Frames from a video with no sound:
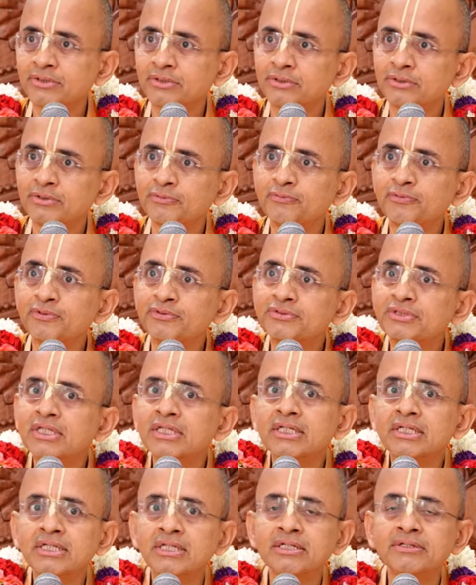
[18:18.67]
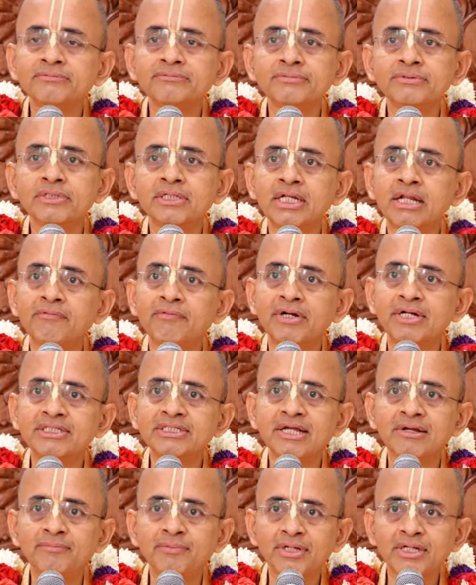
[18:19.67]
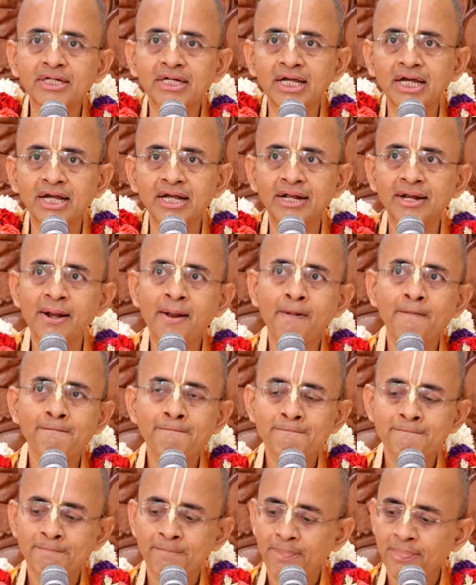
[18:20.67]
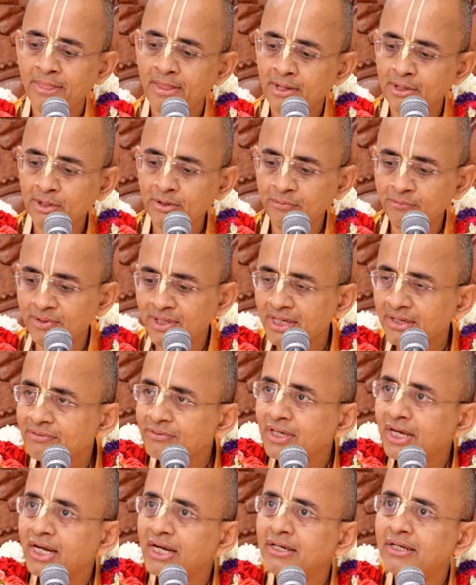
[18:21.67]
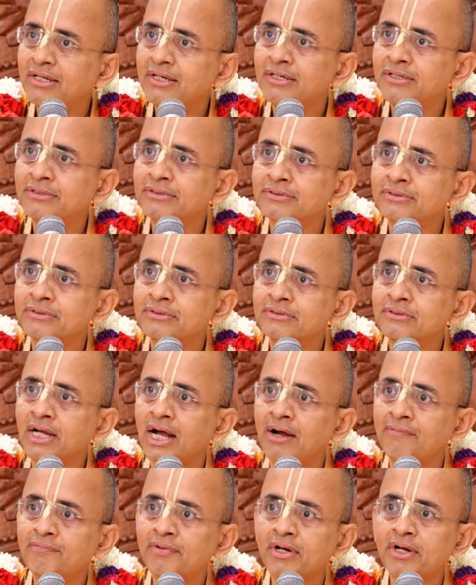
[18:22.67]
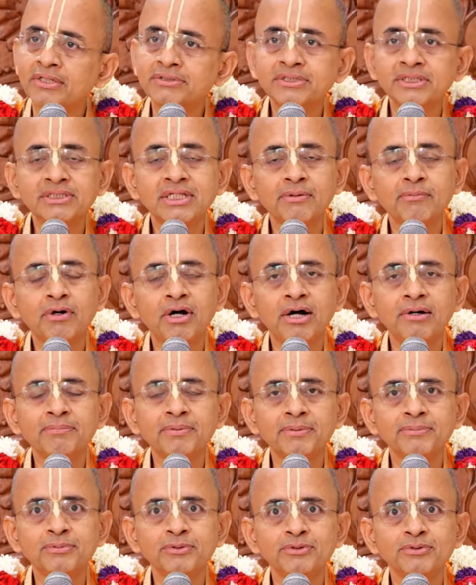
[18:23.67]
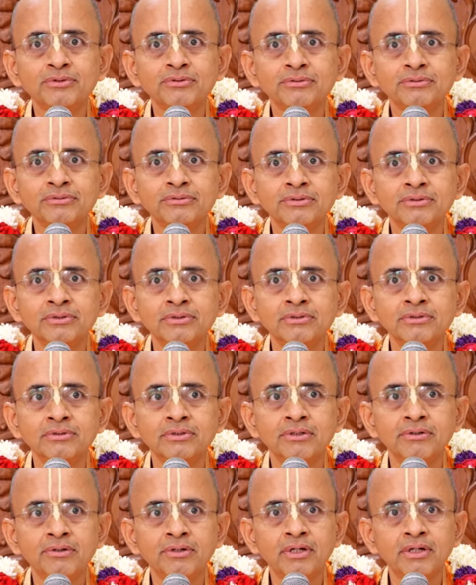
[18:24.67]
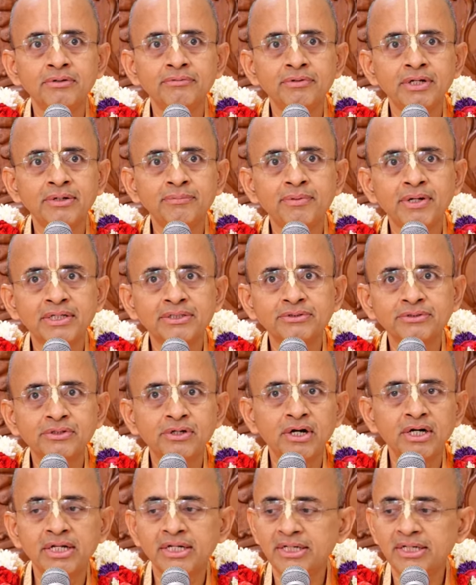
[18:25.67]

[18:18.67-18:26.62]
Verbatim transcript: So, if you see in our disciplic line, you know, we have had, uh, after Lord Chaitanya Mahaprabhu uh, went back to